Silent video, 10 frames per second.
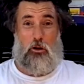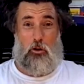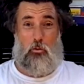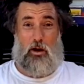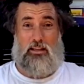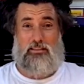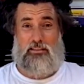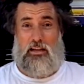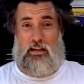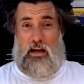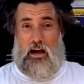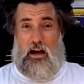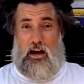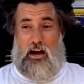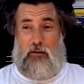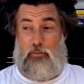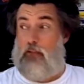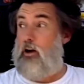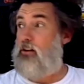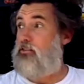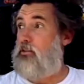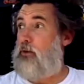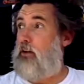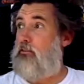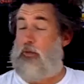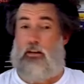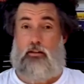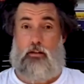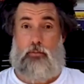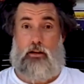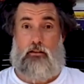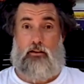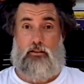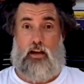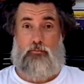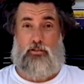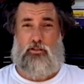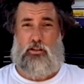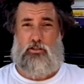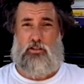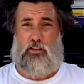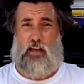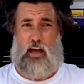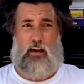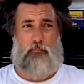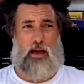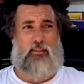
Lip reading: Great. Gave Odyssey a bath. I mean, it had been a long time since she'd had a bath.